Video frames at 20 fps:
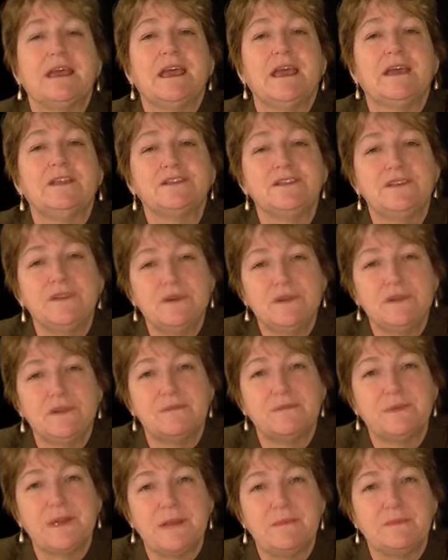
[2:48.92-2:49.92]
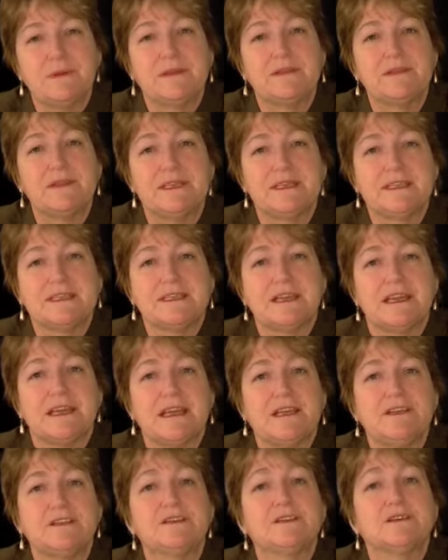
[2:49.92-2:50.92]
and knew that people at this
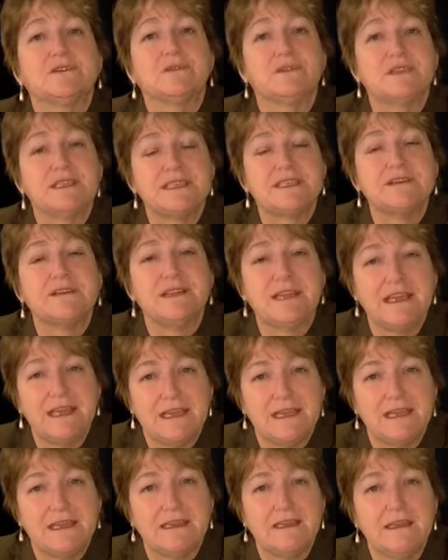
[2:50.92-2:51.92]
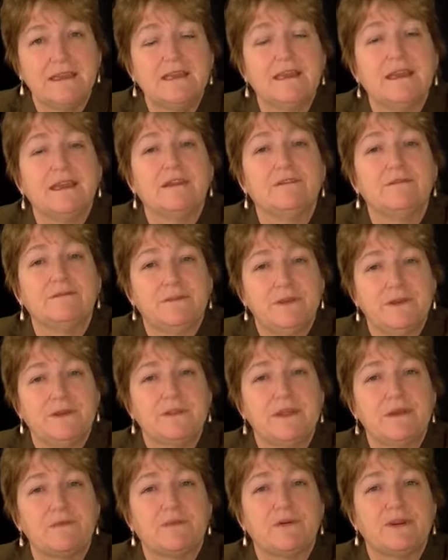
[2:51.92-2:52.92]
stage could still hear and feel
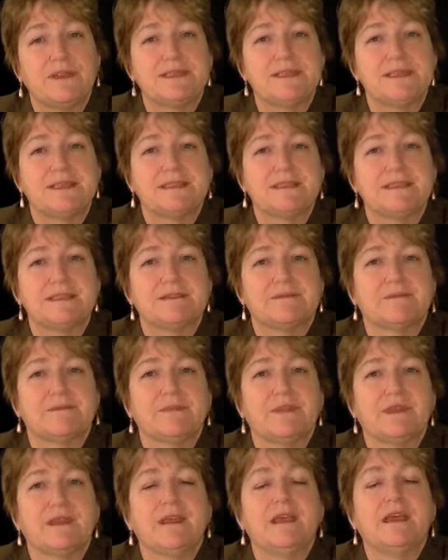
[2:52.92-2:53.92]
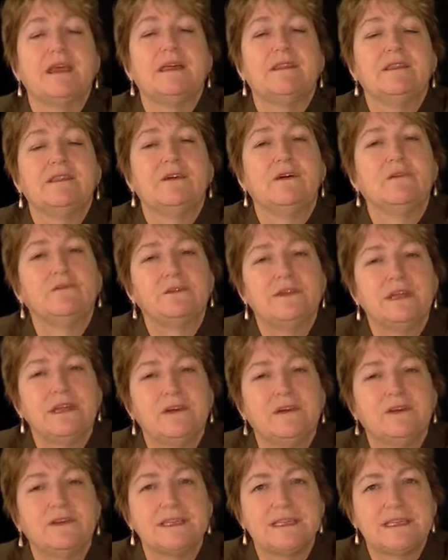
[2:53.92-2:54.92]
their presence. They often
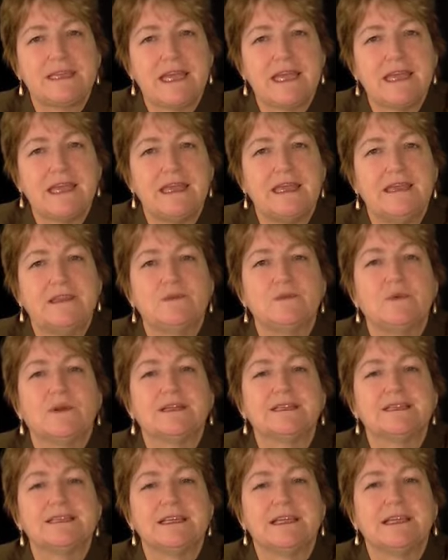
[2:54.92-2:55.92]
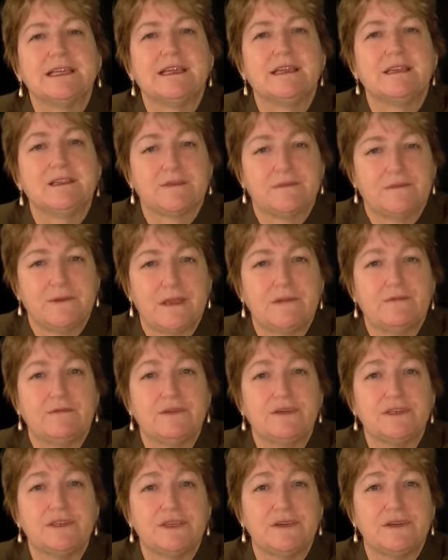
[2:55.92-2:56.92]
held his hand while singing his
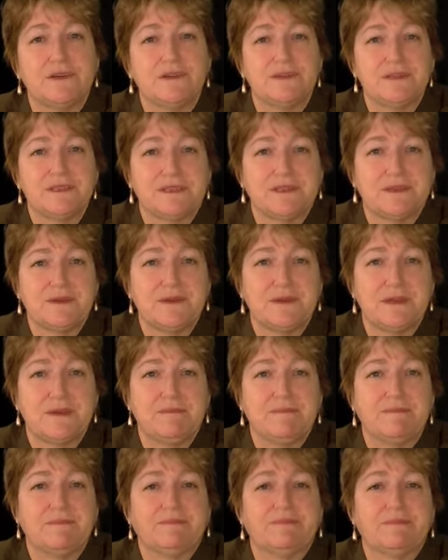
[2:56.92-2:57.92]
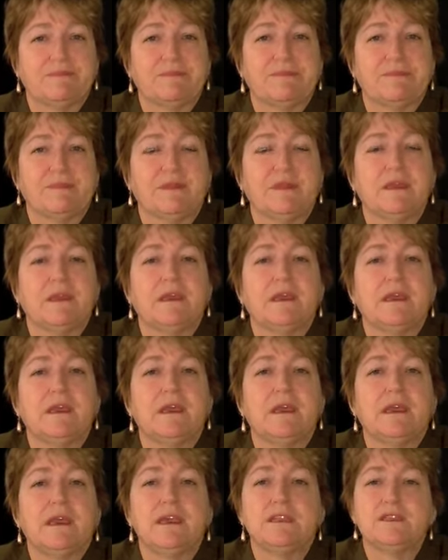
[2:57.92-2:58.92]
favourite tunes to him.
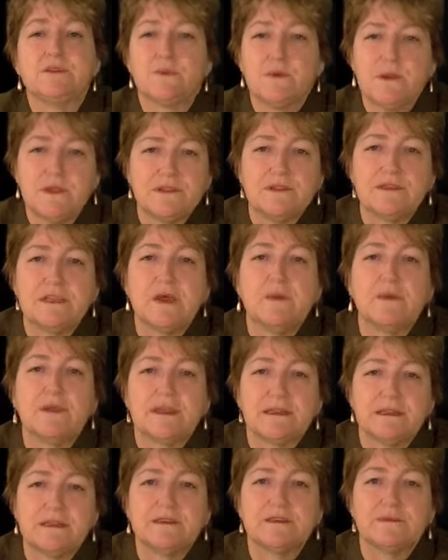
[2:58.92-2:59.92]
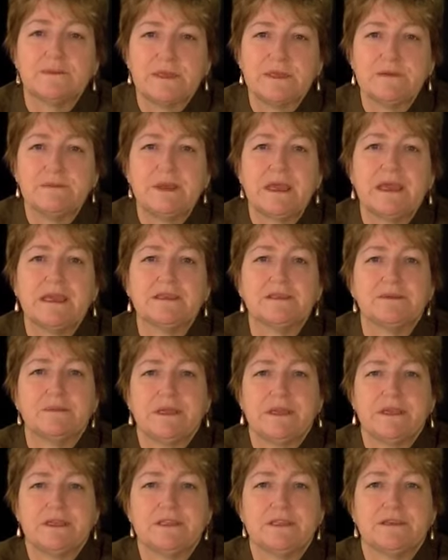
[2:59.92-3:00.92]
It's worth knowing a little bit about
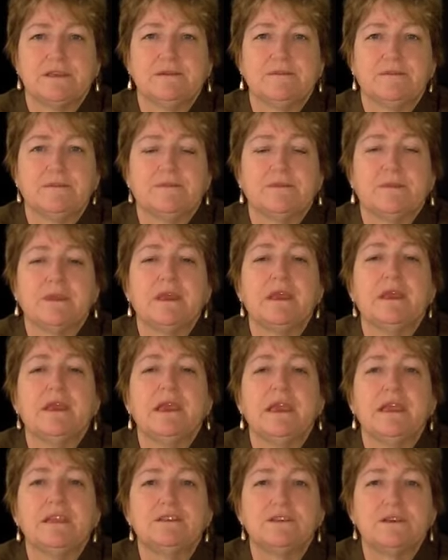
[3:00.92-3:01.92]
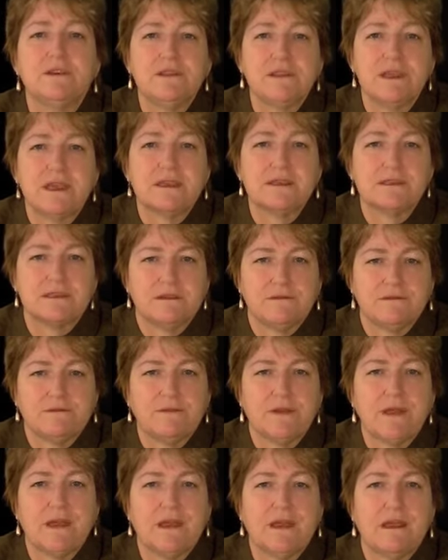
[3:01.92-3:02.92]
dementia. In
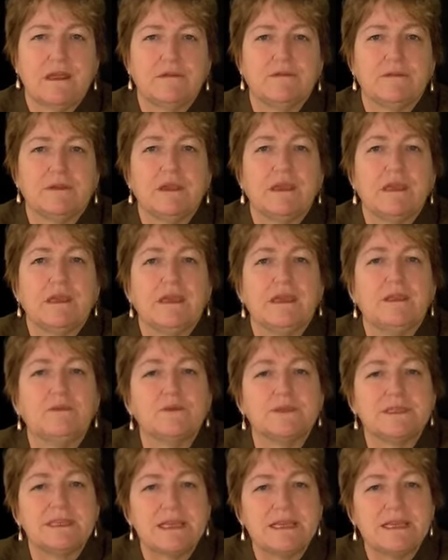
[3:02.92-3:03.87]
2005, it was